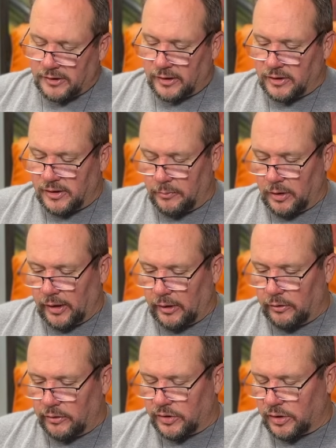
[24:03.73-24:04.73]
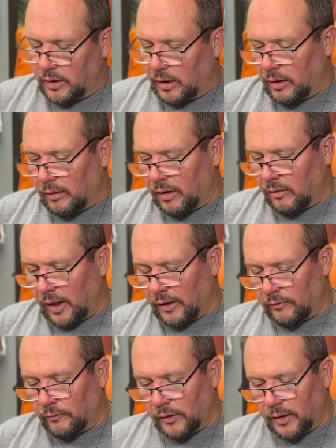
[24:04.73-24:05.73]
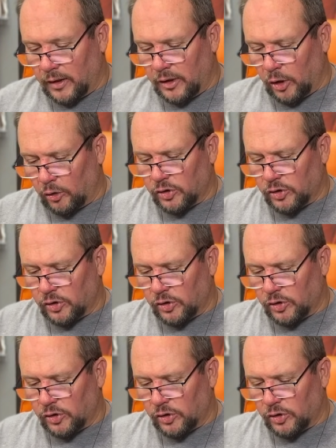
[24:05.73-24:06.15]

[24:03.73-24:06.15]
like stimulators, a lot of adult